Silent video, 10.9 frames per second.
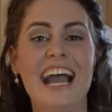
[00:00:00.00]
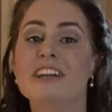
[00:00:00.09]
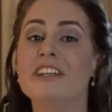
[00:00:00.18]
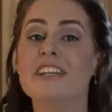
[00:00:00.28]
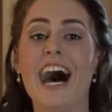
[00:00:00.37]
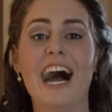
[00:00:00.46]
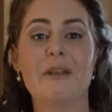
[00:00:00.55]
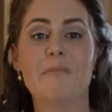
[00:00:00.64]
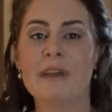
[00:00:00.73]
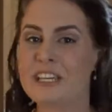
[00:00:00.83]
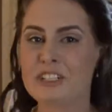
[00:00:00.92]
I could not
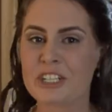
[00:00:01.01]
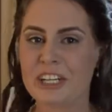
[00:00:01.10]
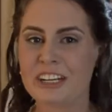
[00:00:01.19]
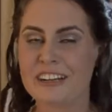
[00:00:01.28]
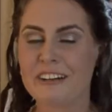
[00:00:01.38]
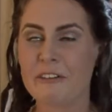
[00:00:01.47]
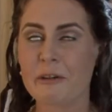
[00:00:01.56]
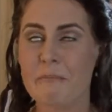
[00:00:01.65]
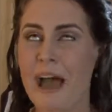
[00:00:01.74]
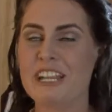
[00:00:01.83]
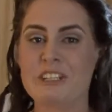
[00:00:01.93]
picture or
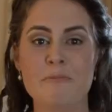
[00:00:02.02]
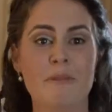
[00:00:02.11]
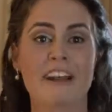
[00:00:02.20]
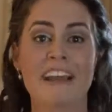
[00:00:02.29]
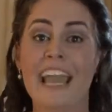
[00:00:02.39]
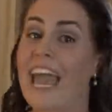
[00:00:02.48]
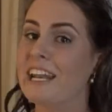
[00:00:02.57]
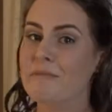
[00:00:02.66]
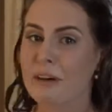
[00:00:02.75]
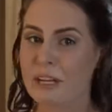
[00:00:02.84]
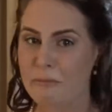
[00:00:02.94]
imagine marrying
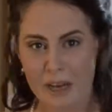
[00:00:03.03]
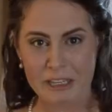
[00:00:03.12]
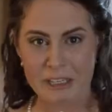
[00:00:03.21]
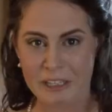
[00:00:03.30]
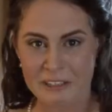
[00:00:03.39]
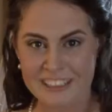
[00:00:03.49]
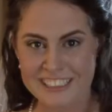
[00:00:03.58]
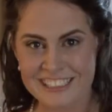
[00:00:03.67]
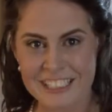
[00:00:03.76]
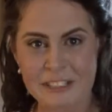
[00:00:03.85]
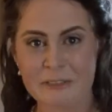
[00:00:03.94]
anybody but you
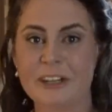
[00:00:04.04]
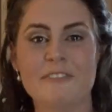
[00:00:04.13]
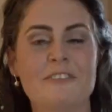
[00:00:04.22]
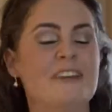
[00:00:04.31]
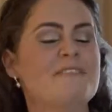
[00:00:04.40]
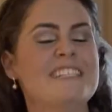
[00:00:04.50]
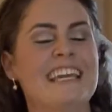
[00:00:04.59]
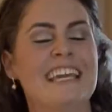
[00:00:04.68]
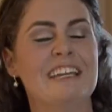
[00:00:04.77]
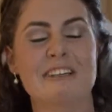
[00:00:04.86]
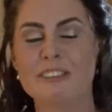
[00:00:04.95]
since we were
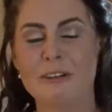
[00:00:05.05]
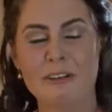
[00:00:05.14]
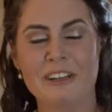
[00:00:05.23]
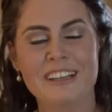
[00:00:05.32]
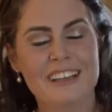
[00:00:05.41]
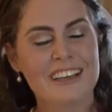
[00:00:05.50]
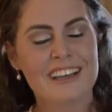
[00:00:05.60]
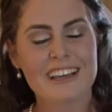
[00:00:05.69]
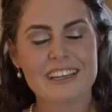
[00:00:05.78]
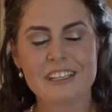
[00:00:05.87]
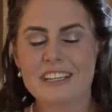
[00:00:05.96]
15 years old.
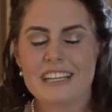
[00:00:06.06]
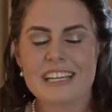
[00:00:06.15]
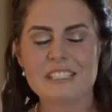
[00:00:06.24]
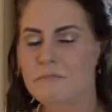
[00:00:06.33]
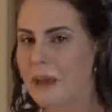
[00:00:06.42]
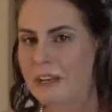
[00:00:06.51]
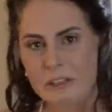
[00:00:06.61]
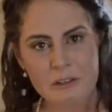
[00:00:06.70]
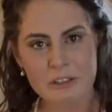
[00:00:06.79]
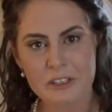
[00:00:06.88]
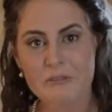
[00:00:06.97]
It's been
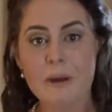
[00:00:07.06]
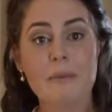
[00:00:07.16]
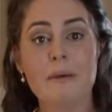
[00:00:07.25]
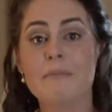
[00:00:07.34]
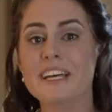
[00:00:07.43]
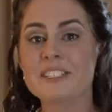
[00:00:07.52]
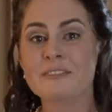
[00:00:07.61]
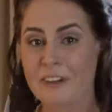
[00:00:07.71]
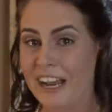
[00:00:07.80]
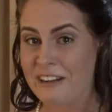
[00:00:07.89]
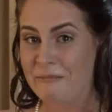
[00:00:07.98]
you. You've been my best
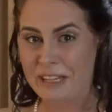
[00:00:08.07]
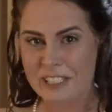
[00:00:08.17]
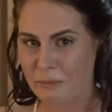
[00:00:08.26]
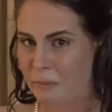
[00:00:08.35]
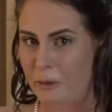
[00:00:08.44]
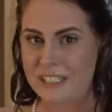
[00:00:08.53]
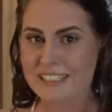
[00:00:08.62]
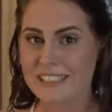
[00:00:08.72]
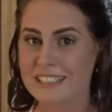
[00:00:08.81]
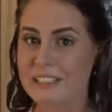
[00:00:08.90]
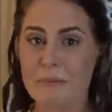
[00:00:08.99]
friend, my support
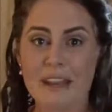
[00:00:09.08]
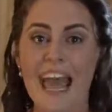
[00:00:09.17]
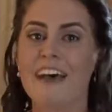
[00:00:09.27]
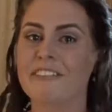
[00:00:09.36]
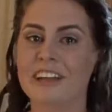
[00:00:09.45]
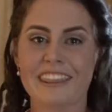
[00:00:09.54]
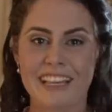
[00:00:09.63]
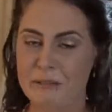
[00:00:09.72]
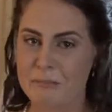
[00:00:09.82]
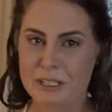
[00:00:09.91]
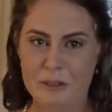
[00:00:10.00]
system, and
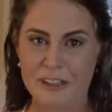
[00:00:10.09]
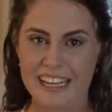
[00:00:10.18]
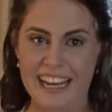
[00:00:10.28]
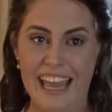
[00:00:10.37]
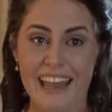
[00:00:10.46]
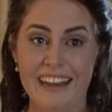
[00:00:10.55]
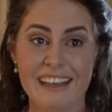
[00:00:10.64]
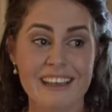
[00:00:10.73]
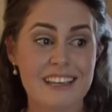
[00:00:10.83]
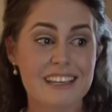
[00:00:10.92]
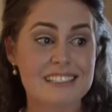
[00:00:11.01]
everything in between.
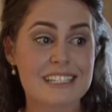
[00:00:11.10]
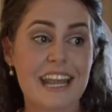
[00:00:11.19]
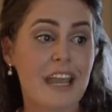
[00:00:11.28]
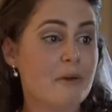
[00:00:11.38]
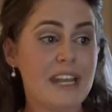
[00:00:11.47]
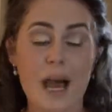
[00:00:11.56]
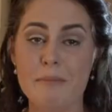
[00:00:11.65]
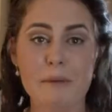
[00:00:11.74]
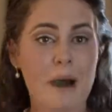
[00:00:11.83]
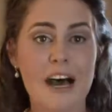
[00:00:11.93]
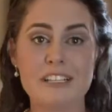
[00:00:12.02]
And today would not
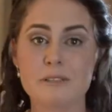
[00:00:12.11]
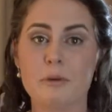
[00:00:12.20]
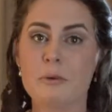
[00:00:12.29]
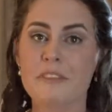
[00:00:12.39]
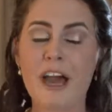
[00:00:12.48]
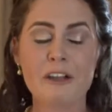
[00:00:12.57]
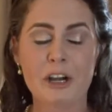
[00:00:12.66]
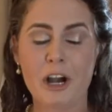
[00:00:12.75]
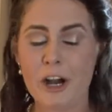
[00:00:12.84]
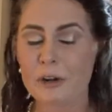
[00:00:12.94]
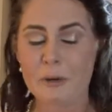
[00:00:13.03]
be possible without
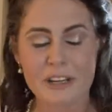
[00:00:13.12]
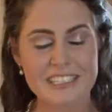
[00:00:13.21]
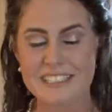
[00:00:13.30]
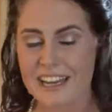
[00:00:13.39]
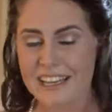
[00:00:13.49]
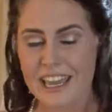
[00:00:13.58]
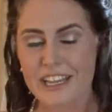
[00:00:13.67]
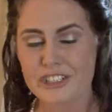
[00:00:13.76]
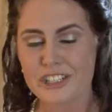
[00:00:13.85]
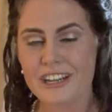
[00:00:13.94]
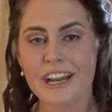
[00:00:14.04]
your hard work and
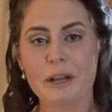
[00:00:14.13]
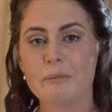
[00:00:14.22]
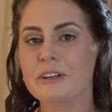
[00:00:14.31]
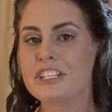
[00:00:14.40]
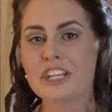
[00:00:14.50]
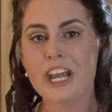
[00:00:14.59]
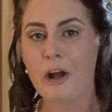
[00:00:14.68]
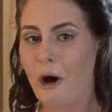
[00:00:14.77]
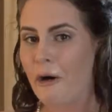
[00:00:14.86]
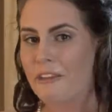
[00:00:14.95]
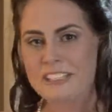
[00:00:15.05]
dedication, and I appreciate
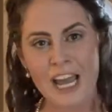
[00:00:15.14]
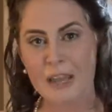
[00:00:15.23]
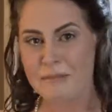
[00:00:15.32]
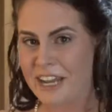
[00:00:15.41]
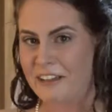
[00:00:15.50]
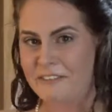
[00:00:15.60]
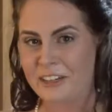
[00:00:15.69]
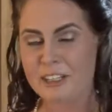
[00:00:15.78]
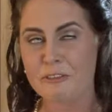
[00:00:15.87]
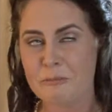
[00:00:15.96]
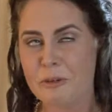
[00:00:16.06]
all the time and
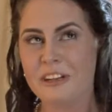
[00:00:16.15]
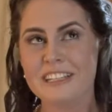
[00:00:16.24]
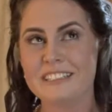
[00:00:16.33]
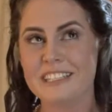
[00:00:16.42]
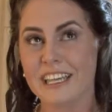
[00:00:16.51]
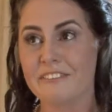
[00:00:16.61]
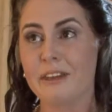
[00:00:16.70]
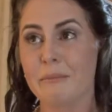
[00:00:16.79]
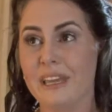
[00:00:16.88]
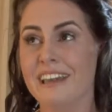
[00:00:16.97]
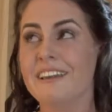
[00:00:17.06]
effort you've put into
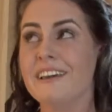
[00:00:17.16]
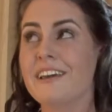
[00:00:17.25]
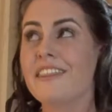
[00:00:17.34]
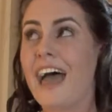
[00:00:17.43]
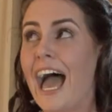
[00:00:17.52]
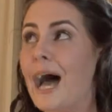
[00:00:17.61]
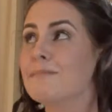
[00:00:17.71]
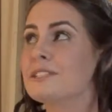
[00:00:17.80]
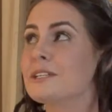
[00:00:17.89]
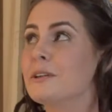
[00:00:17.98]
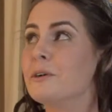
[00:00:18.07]
giving me the
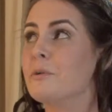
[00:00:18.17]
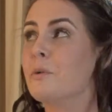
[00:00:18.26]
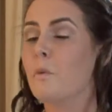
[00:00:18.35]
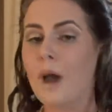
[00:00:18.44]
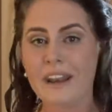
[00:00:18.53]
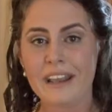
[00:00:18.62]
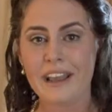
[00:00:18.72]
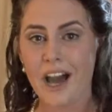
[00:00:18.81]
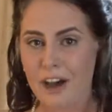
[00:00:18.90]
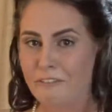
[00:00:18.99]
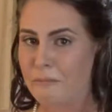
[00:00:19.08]
absolute
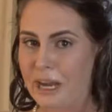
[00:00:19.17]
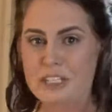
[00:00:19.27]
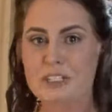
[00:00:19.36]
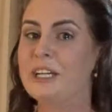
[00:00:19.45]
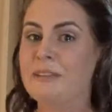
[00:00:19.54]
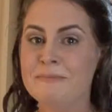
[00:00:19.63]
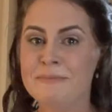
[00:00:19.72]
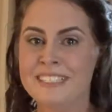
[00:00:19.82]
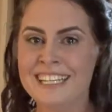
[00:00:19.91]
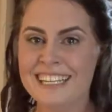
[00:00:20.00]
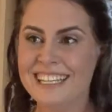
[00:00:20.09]
wedding of my
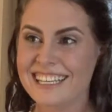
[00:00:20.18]
dreams.